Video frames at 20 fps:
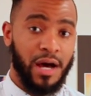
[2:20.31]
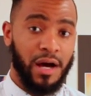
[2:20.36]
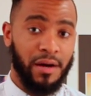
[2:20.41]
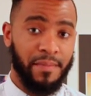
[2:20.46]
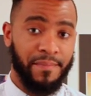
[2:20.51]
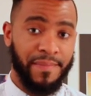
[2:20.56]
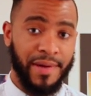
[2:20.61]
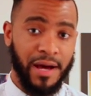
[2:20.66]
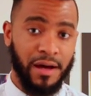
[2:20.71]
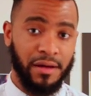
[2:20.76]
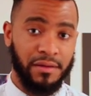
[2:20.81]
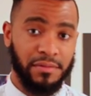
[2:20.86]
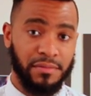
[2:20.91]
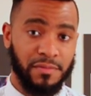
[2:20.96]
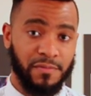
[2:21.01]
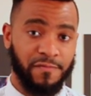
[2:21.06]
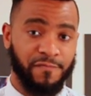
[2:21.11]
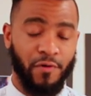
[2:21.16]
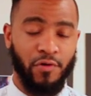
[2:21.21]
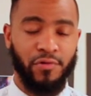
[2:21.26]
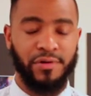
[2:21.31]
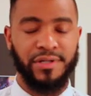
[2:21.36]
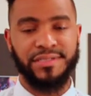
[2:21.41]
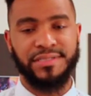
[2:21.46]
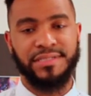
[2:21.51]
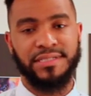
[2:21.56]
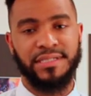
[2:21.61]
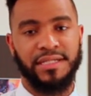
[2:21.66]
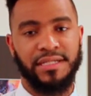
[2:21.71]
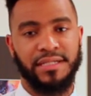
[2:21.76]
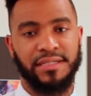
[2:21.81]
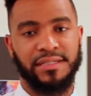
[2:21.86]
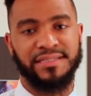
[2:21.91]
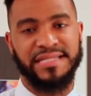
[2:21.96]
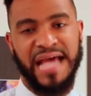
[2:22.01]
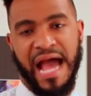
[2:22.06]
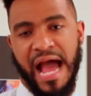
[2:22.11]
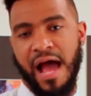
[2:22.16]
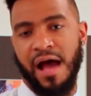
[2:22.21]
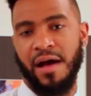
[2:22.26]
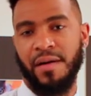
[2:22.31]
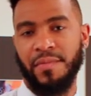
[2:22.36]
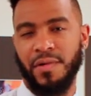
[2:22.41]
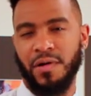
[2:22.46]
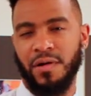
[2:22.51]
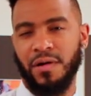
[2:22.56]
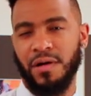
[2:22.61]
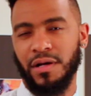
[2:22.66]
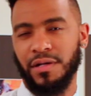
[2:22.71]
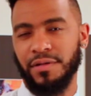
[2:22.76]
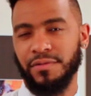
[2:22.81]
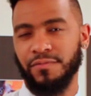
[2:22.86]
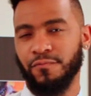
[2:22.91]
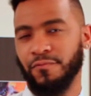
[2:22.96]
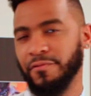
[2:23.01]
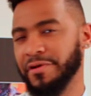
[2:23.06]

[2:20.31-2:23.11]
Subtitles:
about focusing time on